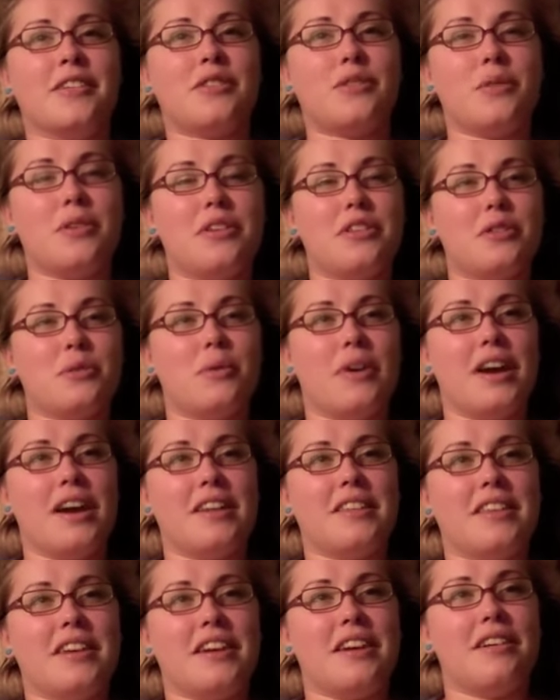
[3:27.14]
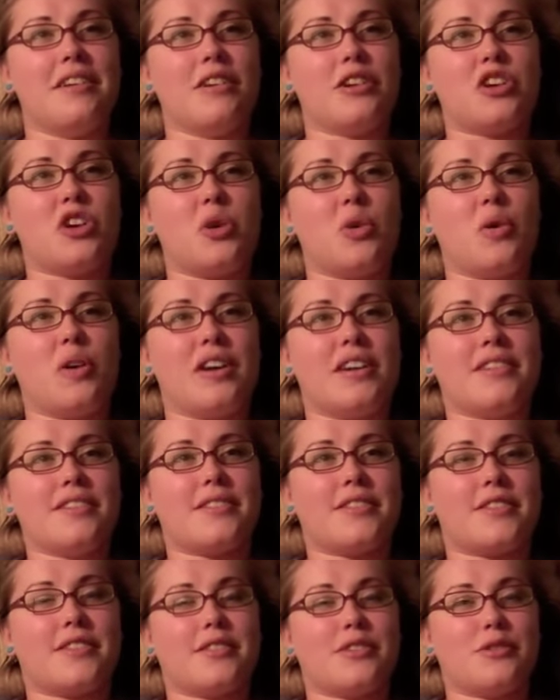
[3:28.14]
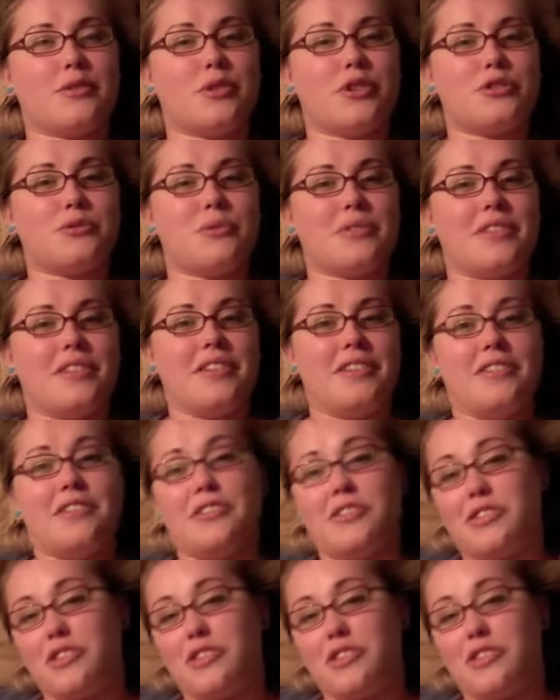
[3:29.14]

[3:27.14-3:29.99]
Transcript: so either way, the Iroquois, which were the